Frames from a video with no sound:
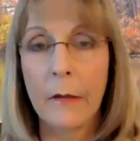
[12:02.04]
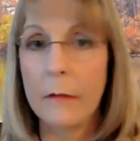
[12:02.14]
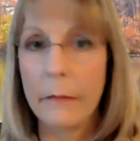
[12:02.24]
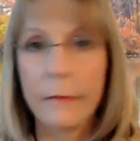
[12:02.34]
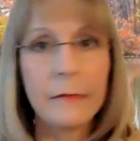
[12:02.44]

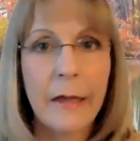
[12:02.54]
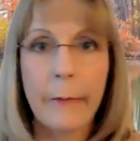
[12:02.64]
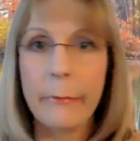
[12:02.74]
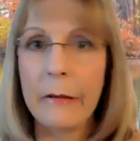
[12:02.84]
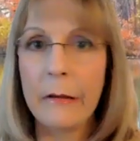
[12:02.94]
Nothing's
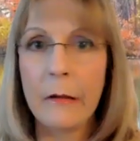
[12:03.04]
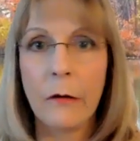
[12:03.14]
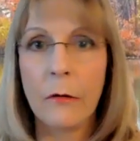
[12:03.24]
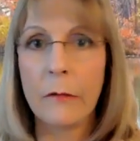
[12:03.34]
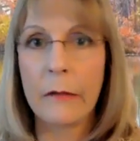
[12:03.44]
happening
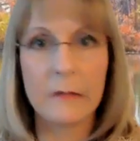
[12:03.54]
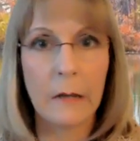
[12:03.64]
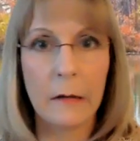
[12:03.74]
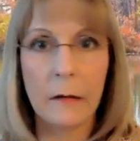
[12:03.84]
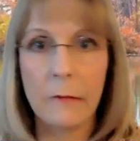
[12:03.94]
here that's
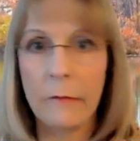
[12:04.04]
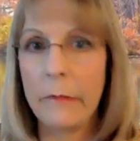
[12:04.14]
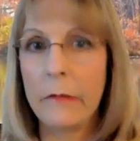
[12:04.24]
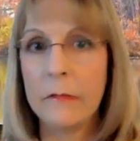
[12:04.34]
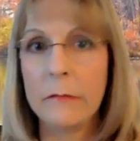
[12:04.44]
negative,
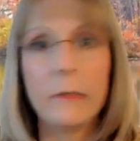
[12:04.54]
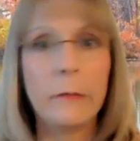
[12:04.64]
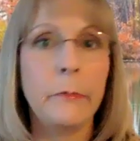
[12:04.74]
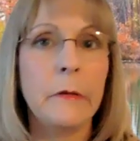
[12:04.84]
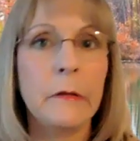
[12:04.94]
nothing's
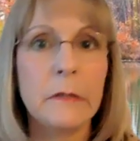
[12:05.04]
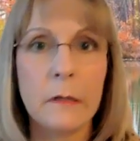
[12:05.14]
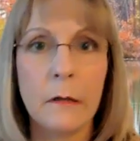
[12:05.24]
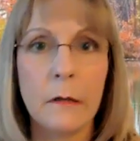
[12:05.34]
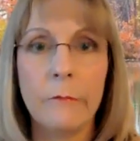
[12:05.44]

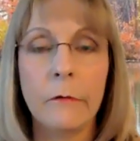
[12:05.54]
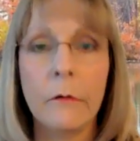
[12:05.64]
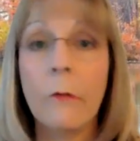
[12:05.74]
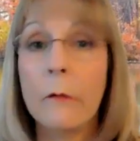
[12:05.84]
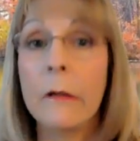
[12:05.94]
manipulative
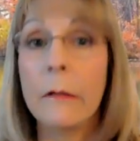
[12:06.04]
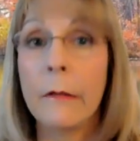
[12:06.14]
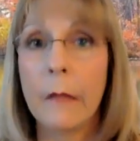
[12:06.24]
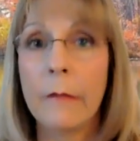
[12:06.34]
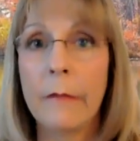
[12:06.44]
or
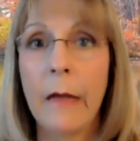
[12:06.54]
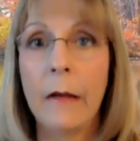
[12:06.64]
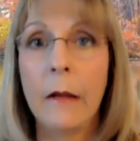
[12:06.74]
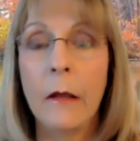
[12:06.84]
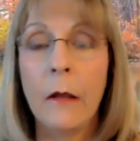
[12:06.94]
anything like that.